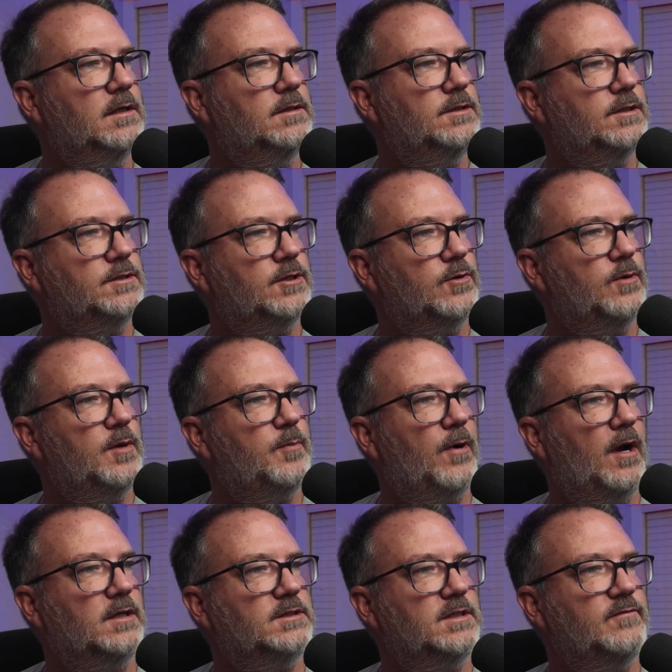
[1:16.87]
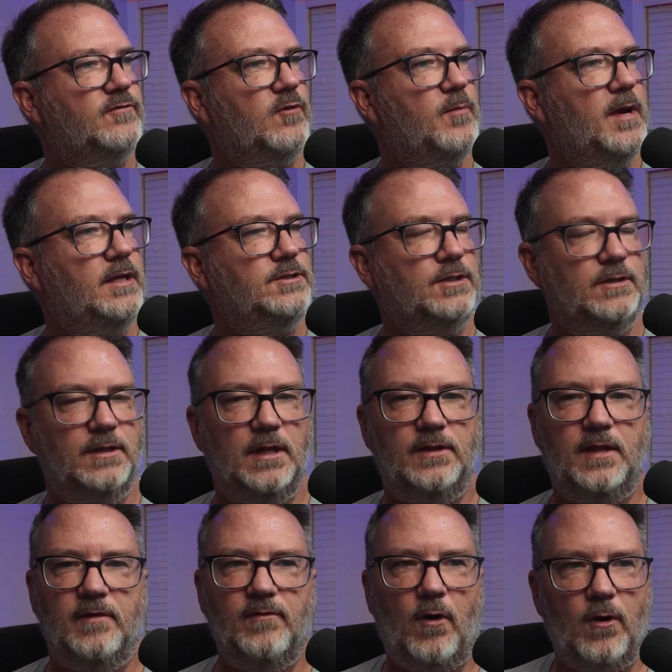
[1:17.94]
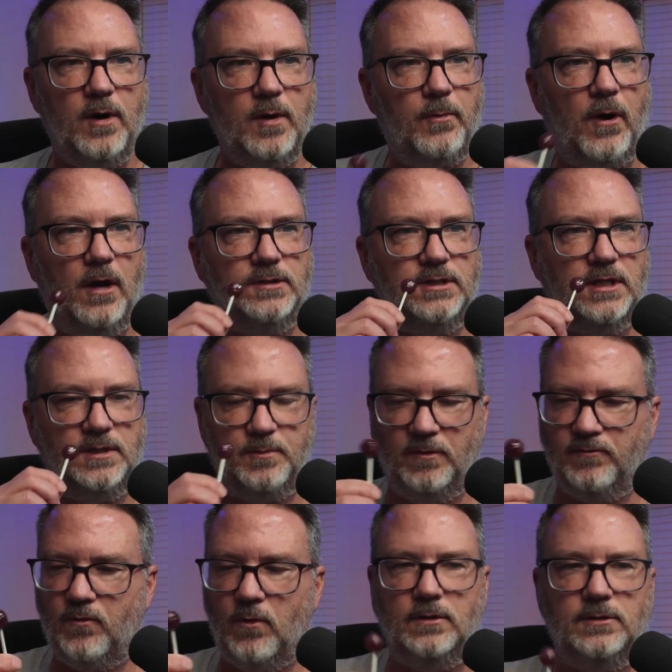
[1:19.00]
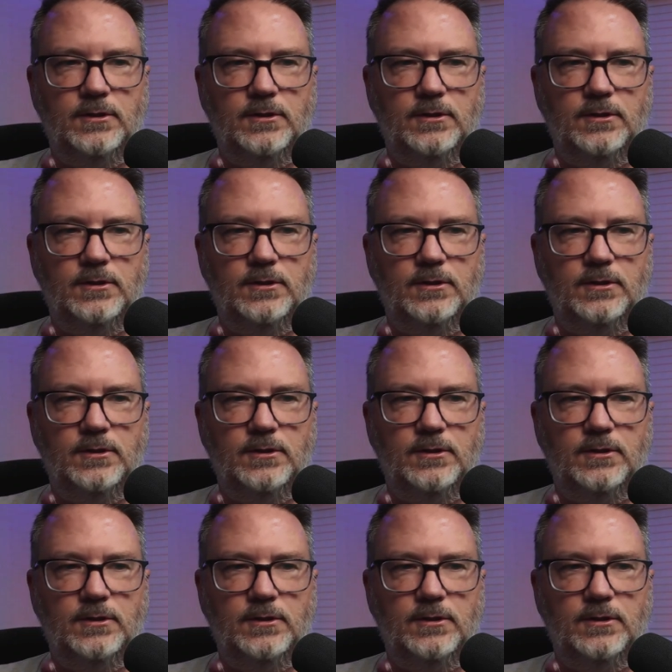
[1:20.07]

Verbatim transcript: just to reprocess information that they've already processed before.